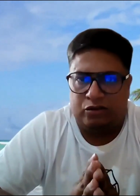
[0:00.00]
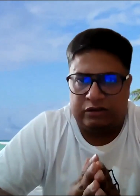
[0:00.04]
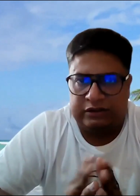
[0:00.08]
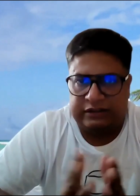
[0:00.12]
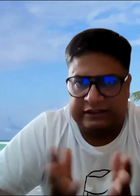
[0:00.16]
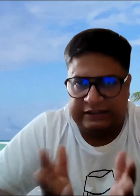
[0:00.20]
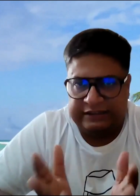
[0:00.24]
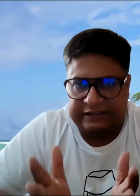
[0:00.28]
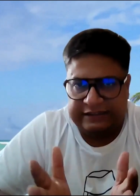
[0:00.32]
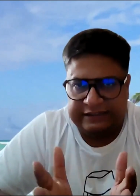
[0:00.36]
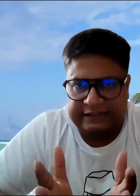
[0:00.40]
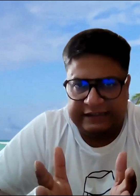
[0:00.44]

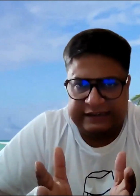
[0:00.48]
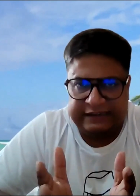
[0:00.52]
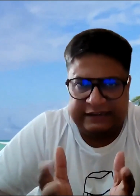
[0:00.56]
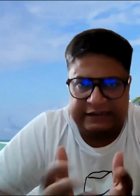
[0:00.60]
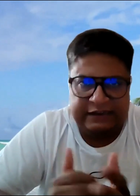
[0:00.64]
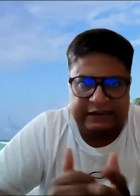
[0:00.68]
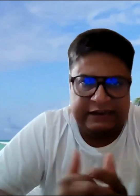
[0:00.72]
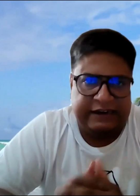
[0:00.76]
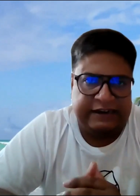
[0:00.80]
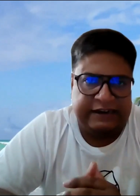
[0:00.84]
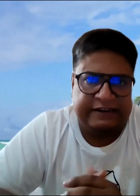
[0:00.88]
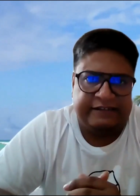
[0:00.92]
So this is
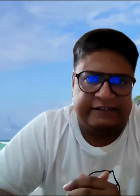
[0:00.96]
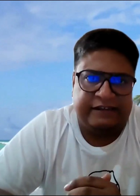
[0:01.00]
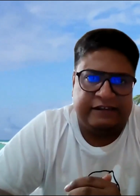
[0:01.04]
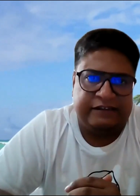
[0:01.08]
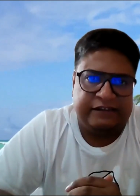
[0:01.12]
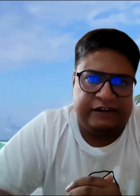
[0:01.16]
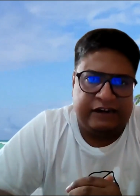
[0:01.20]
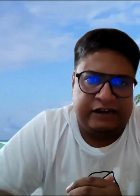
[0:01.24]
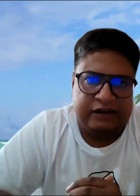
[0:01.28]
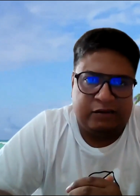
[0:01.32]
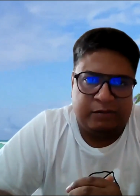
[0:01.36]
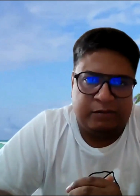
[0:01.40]
it, ladies
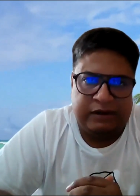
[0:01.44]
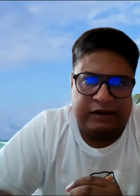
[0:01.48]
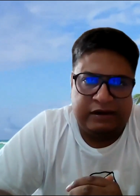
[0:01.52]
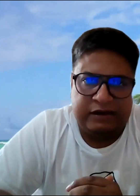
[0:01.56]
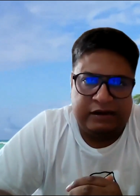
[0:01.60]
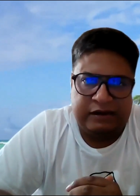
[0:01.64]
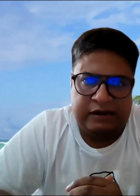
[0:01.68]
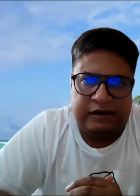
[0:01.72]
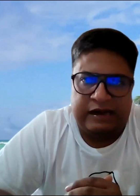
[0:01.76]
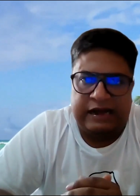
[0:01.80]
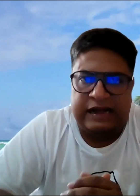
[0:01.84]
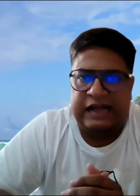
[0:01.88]
and
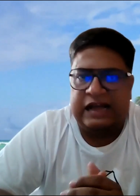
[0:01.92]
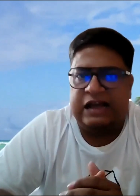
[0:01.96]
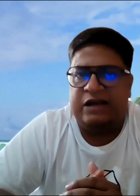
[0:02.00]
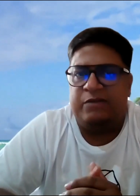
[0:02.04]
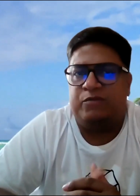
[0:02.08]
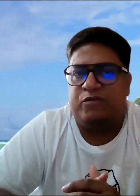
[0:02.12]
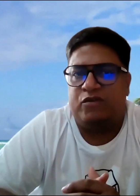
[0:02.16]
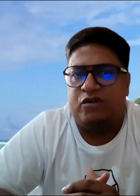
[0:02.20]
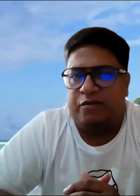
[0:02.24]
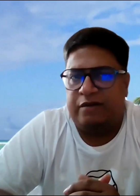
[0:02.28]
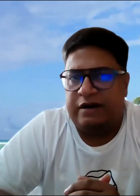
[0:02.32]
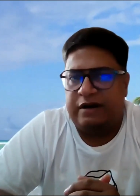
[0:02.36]
gentlemen. I
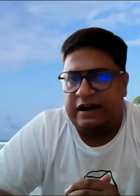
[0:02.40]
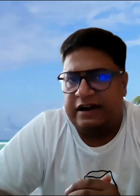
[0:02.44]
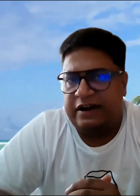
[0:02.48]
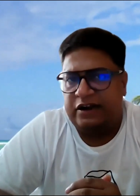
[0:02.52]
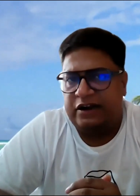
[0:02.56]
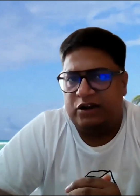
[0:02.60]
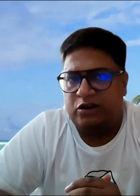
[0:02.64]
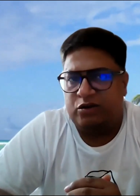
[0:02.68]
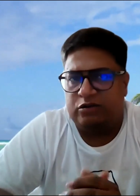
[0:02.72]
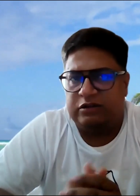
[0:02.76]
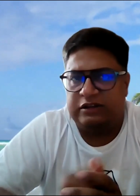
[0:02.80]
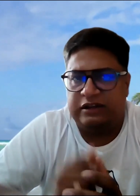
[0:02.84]
have
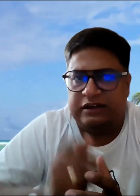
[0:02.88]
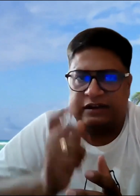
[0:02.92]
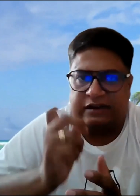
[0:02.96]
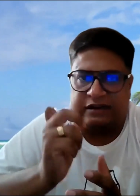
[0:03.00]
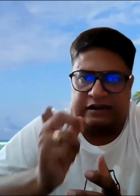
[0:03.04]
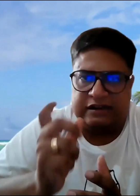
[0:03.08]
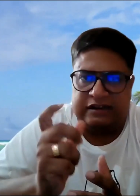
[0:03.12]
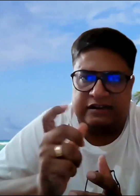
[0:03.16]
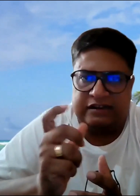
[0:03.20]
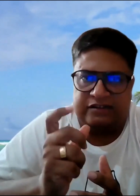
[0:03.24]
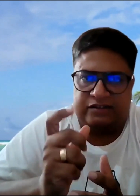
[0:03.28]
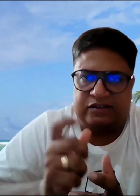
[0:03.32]
provided you
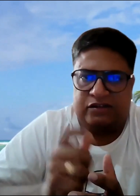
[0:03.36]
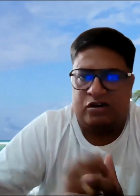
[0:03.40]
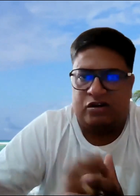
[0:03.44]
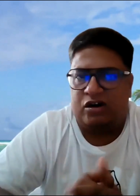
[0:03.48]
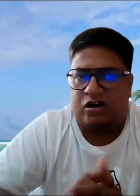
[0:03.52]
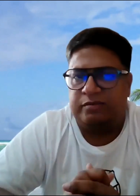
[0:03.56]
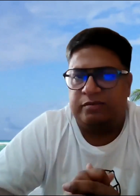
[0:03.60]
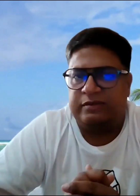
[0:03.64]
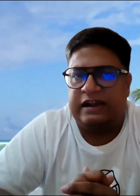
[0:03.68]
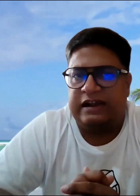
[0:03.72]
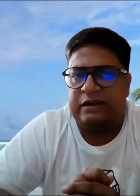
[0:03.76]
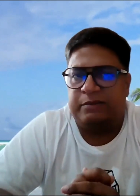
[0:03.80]
the crust
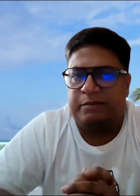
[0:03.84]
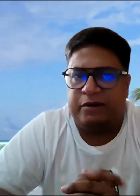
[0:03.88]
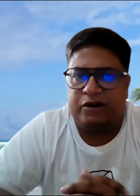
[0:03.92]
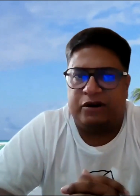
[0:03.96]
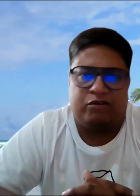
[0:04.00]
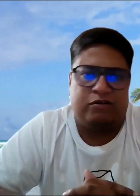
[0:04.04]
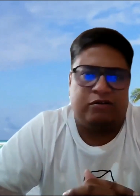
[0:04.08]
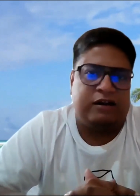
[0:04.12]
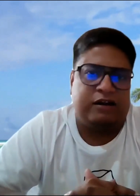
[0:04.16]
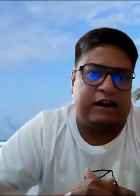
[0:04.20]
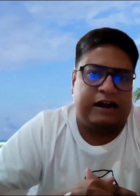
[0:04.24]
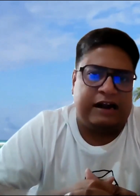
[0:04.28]
of that
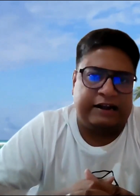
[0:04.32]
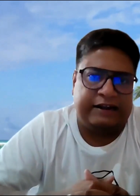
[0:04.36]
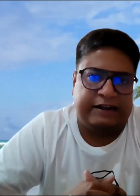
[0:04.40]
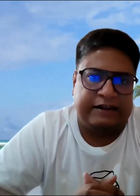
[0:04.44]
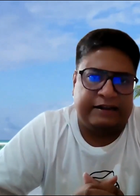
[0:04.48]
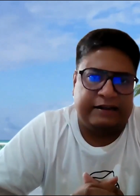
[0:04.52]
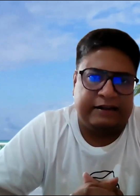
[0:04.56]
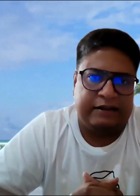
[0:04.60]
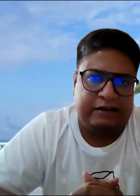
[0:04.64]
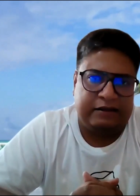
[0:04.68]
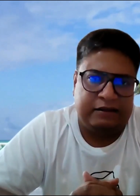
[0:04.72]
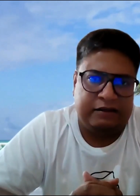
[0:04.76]
particular
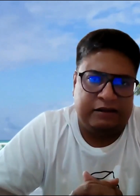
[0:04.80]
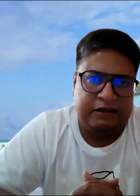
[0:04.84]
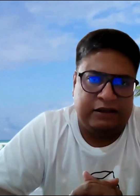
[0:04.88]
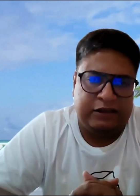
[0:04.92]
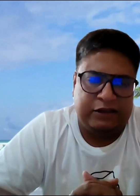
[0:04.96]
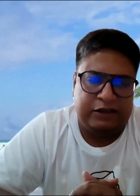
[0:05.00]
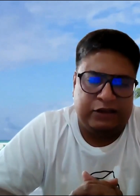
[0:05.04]
article.